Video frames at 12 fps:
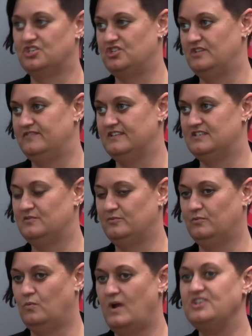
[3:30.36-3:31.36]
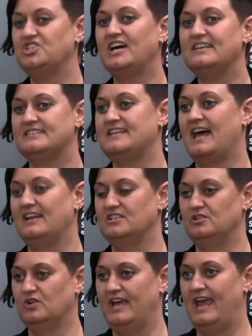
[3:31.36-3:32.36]
surface. We're just starting
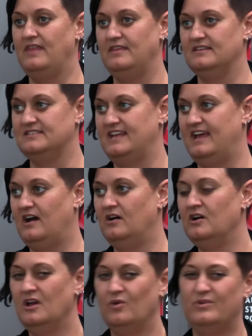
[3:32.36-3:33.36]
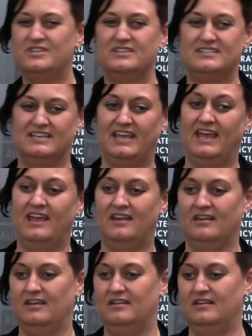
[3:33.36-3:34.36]
to look at ethics now, which is,
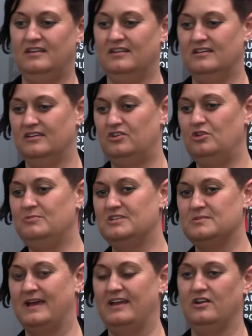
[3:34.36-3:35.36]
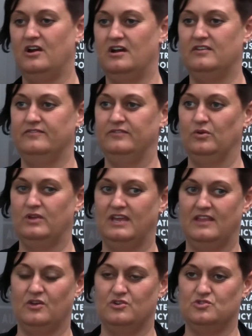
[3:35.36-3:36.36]
again, in the human domain, kind of looking
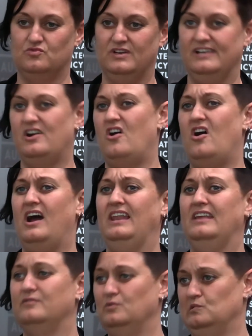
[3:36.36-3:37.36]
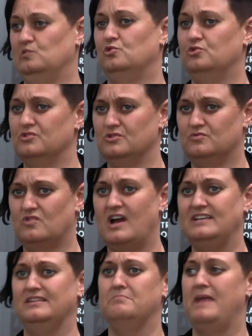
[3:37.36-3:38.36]
at those really high-level laws or
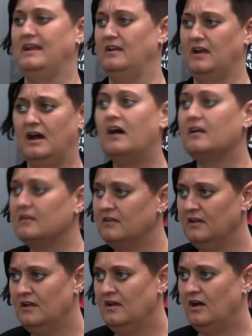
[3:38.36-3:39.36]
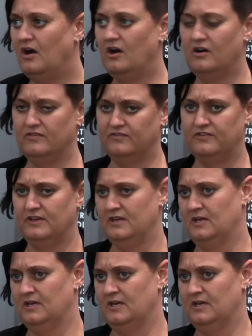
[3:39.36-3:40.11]
writing the Magna Carta of